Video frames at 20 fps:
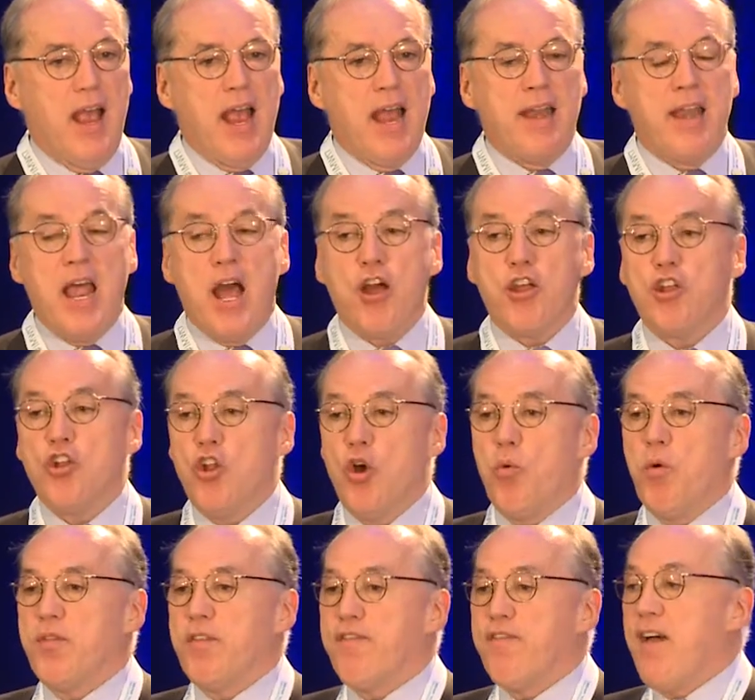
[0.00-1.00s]
And now you know
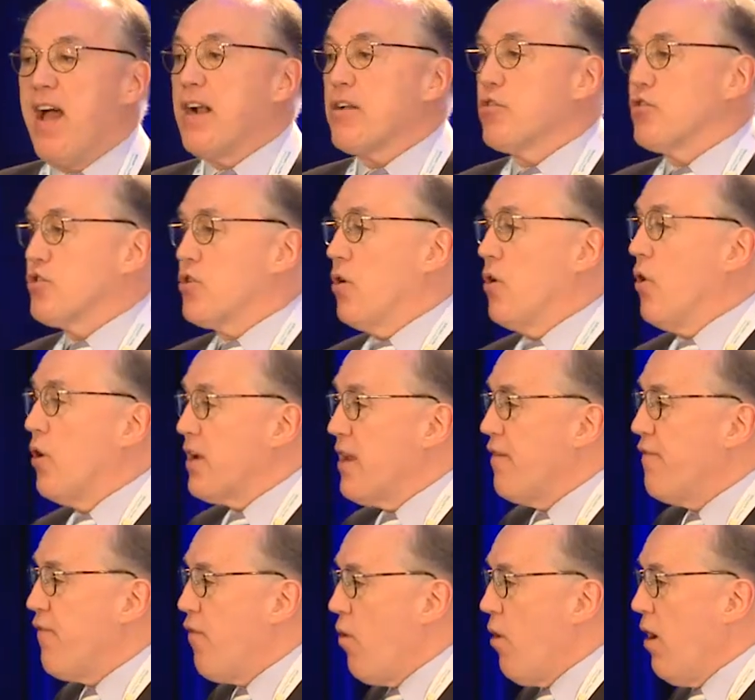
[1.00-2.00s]
what the factors are
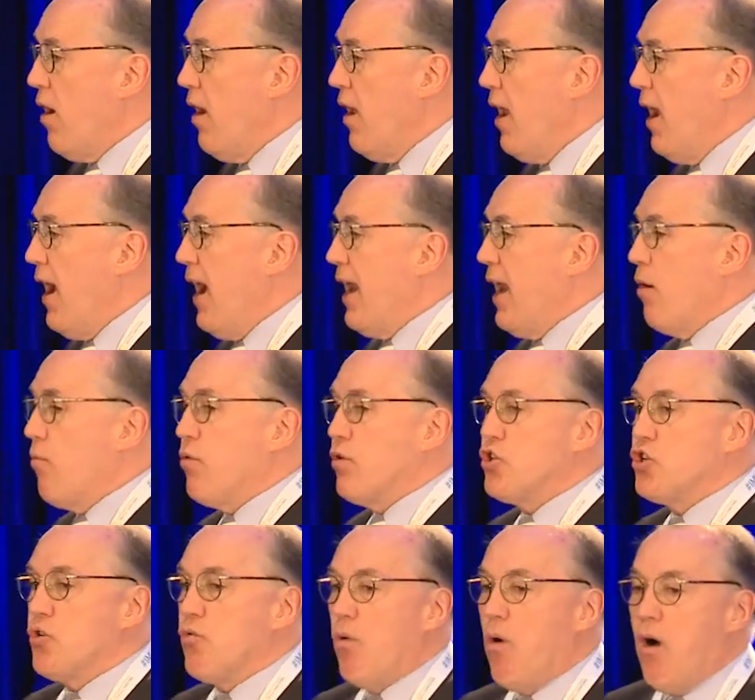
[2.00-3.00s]
looking for. And I
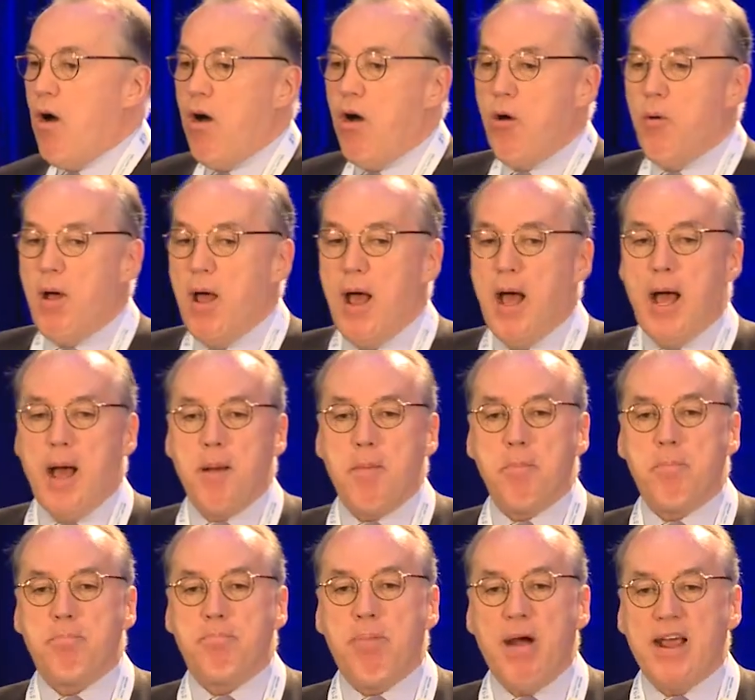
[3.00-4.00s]
wish you all
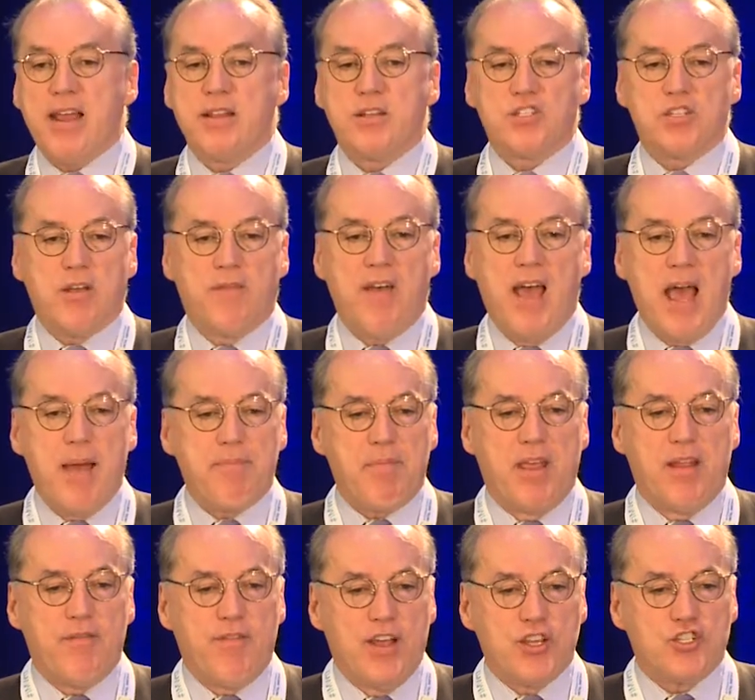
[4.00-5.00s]
um, buckets of
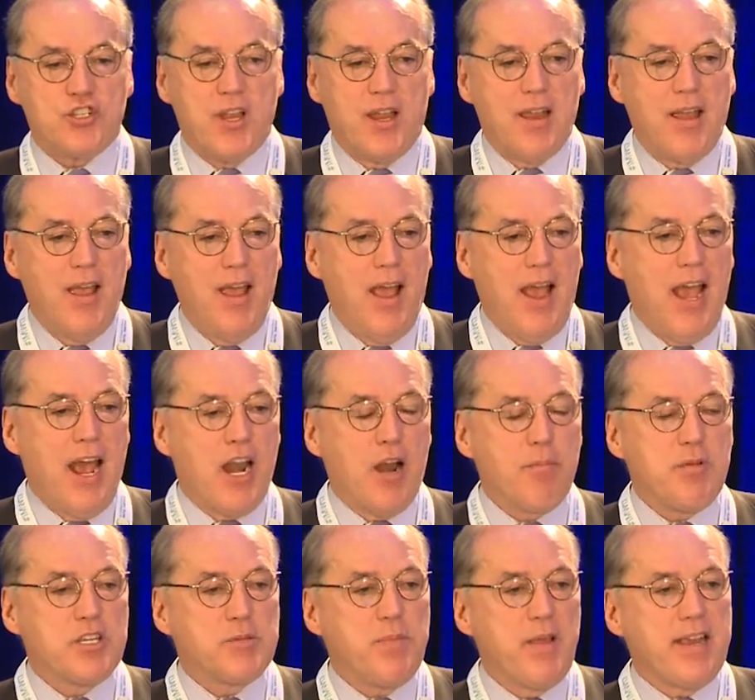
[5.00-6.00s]
happy investing. And I'll
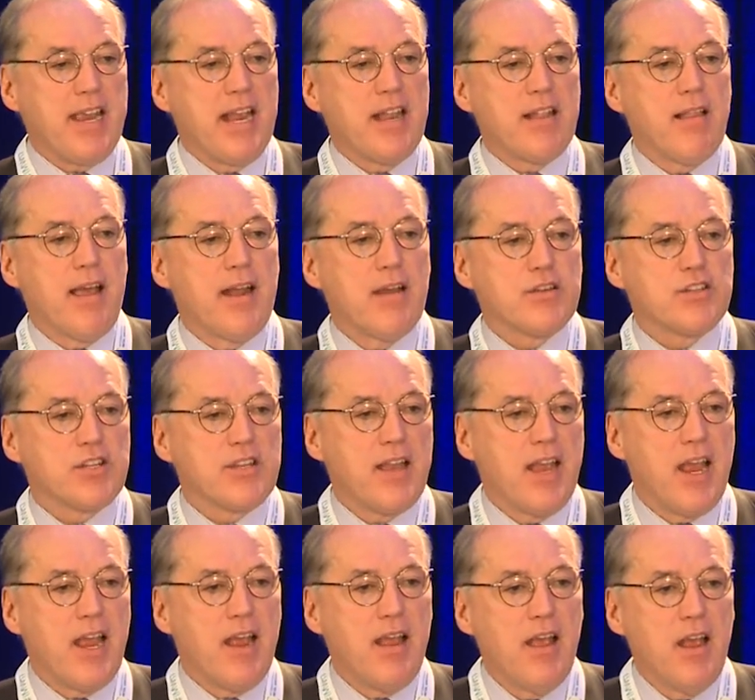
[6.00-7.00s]
be speaking later
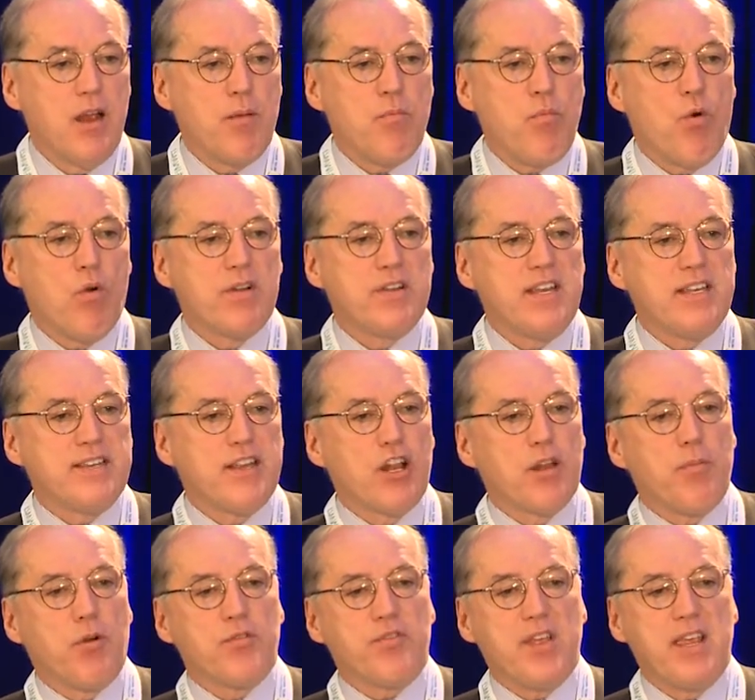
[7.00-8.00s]
today more detail
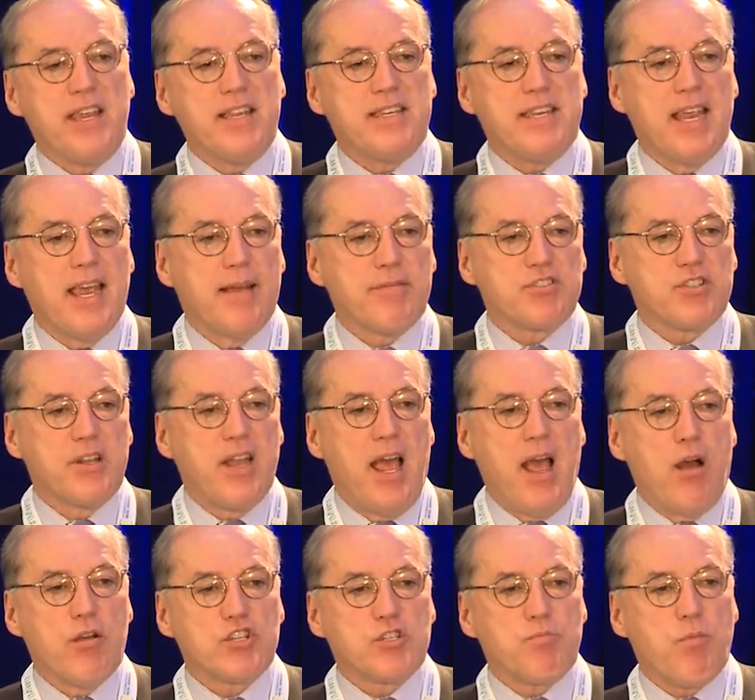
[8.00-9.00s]
about the ETFs and
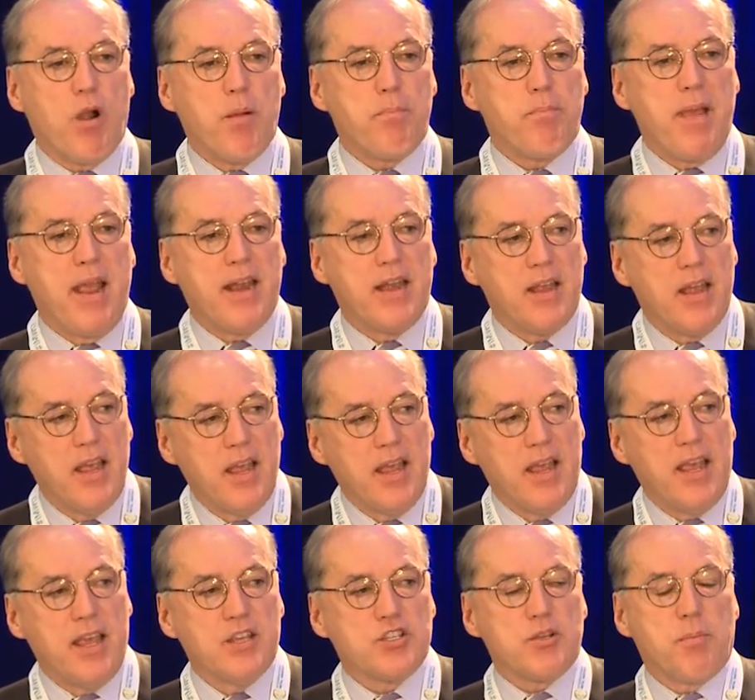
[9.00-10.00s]
how Smart Beta
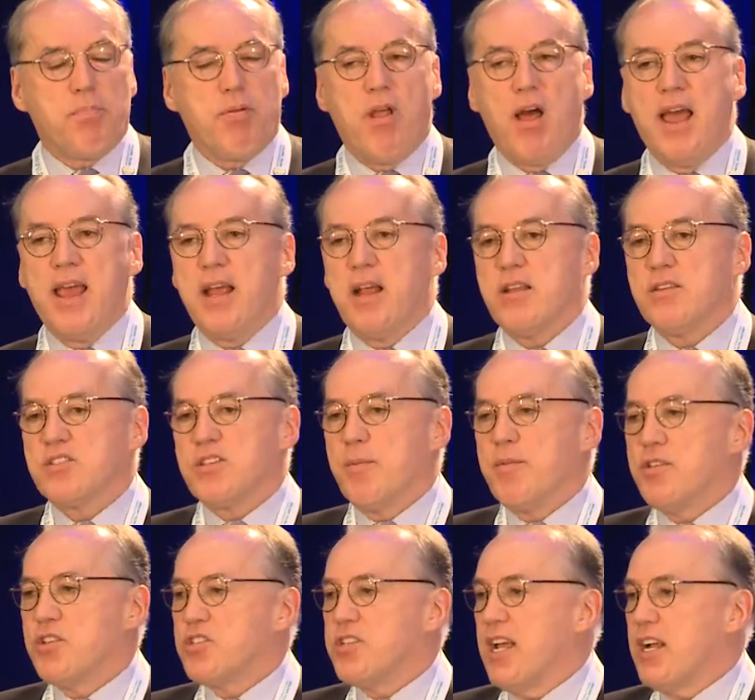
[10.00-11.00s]
is applying some
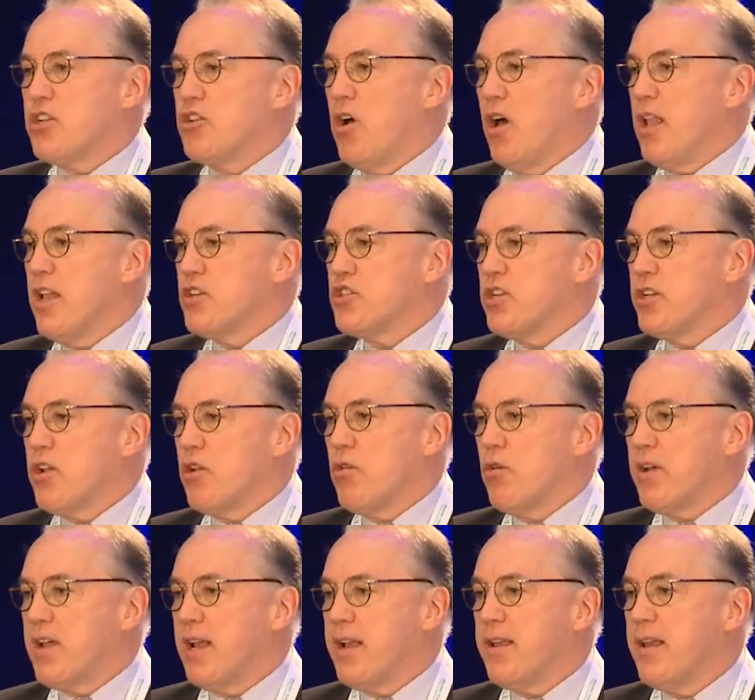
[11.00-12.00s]
of this technology to
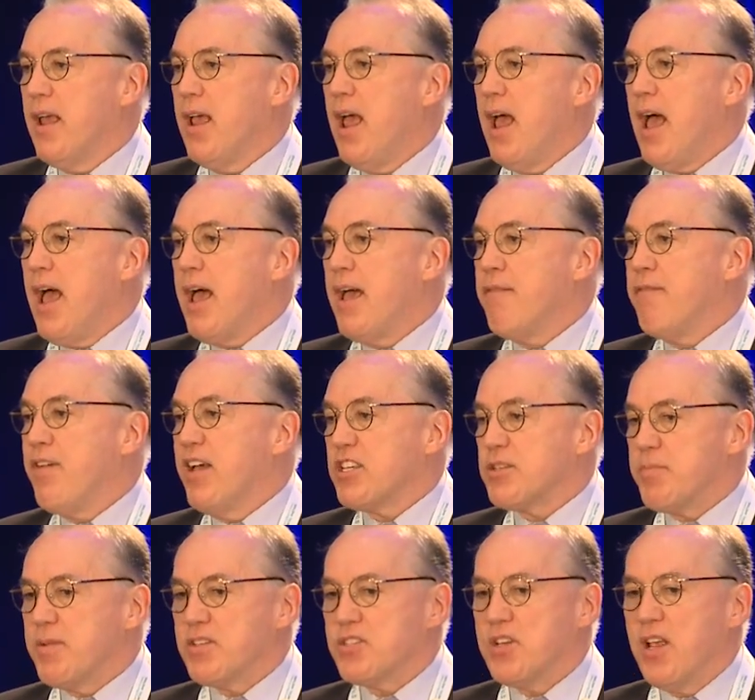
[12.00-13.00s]
look at uh,
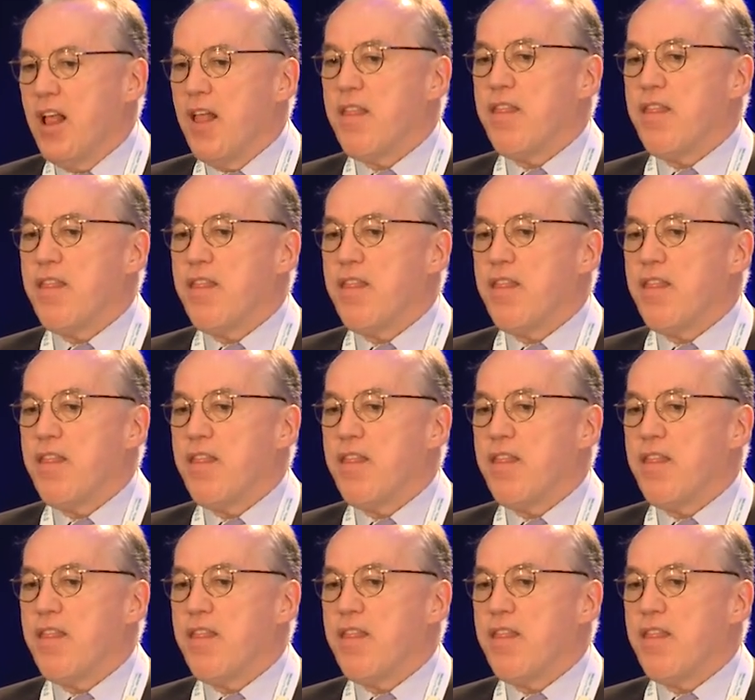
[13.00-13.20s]
investments.